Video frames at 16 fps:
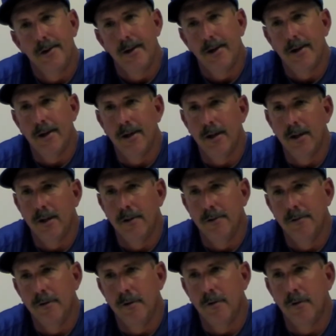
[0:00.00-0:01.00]

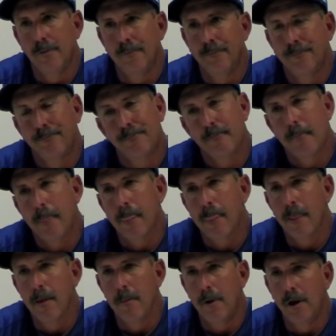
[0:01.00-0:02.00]
And, you know,
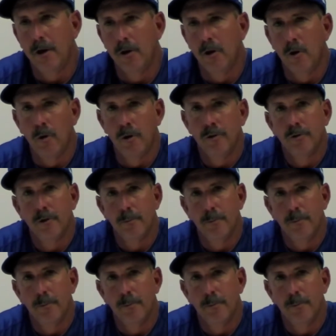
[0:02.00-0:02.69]
my goal is